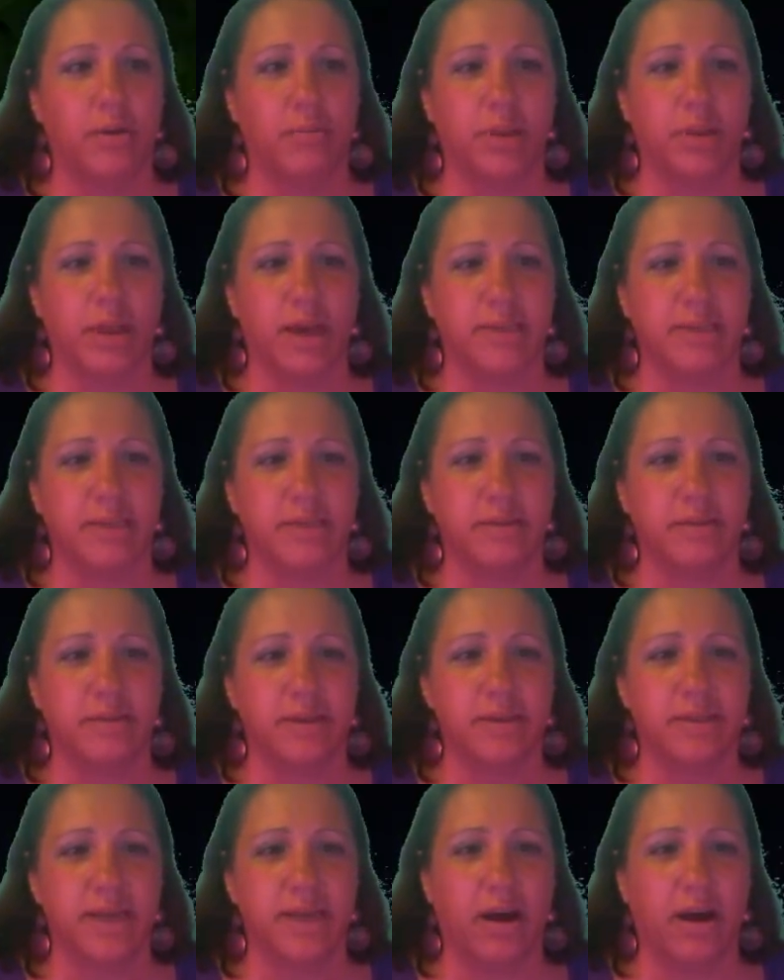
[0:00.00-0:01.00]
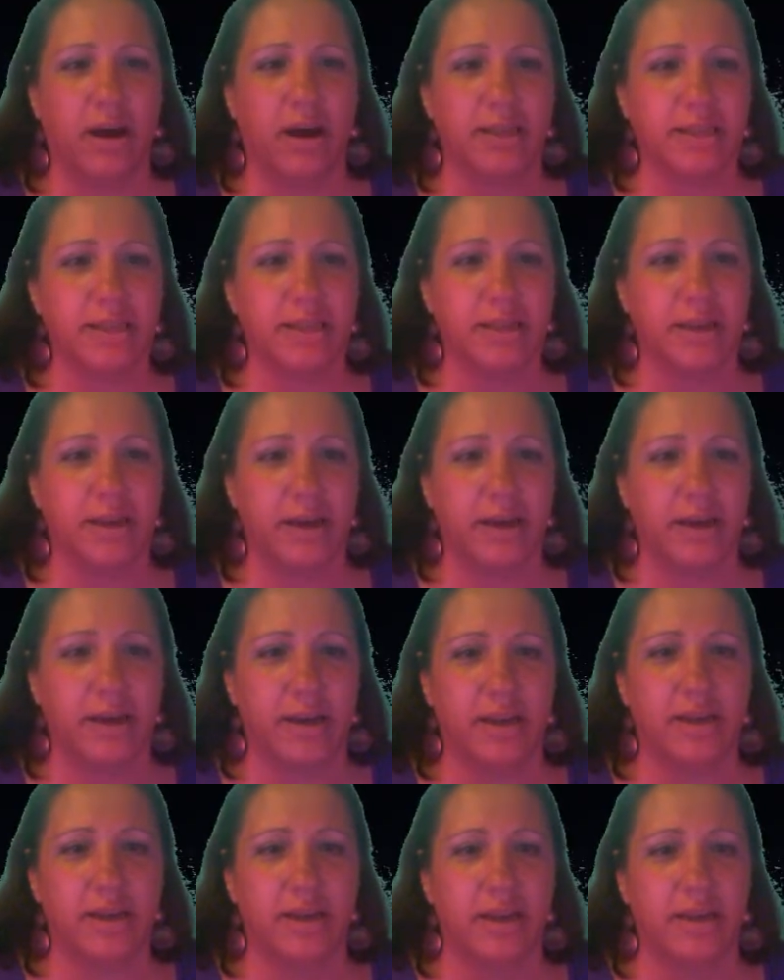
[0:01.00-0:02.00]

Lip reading: place. So there's that ocelot.